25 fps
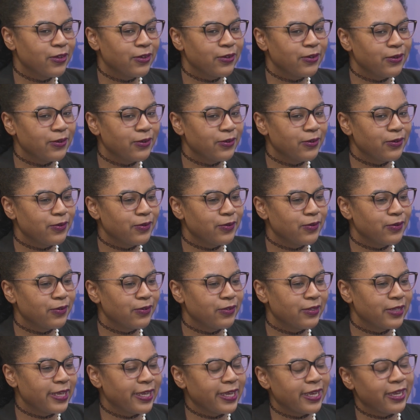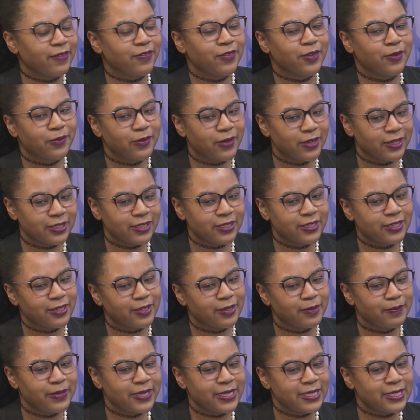who like if you want
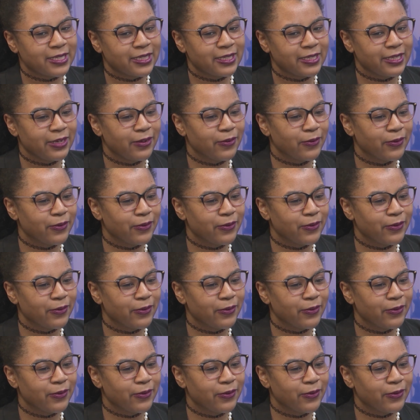to basically